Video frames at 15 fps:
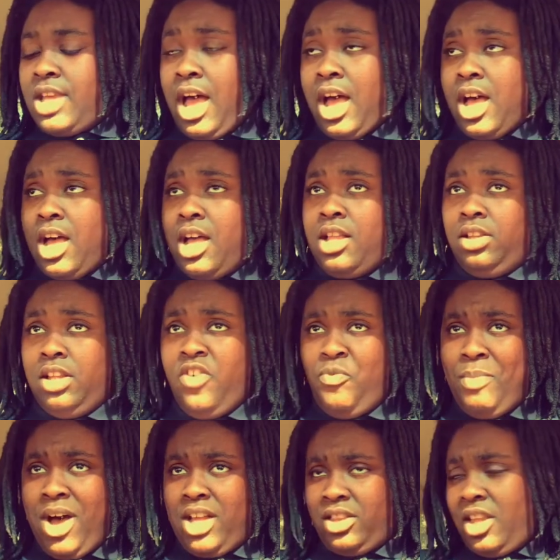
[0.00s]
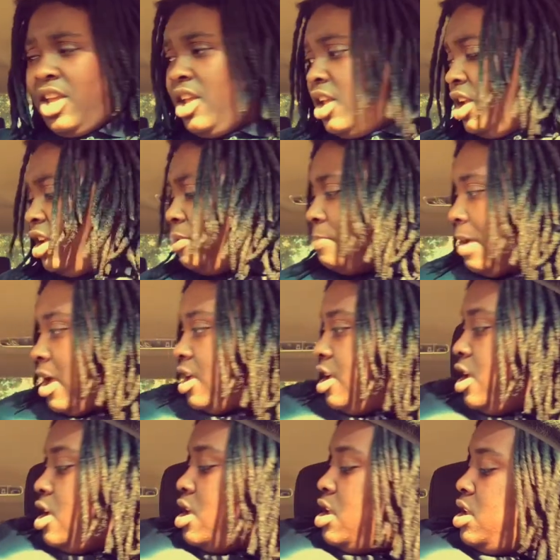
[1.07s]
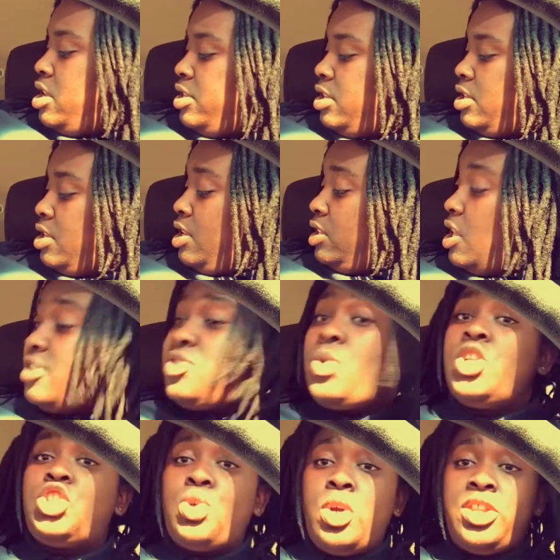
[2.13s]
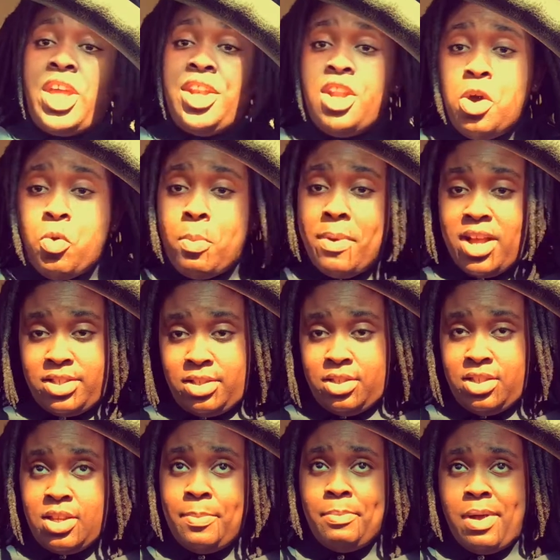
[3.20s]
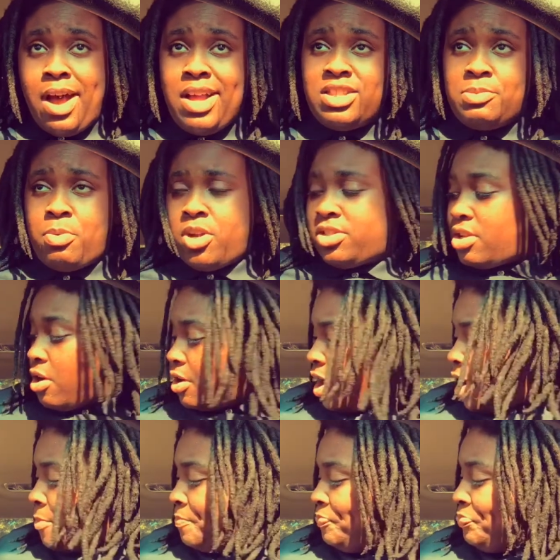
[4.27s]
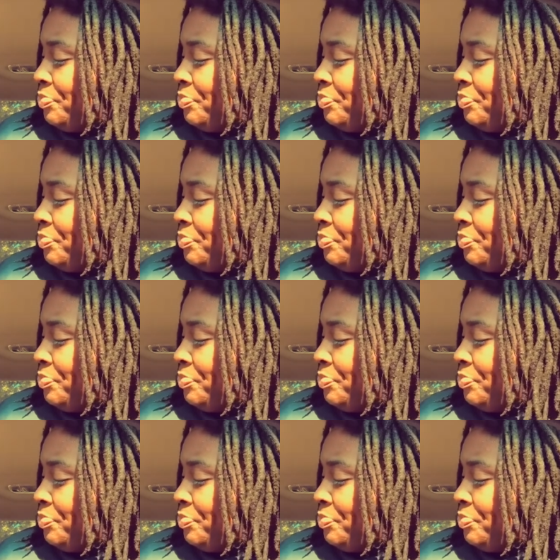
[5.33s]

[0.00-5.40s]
I left my thing in my... Long story short, they know where some of my hiding spots are, okay?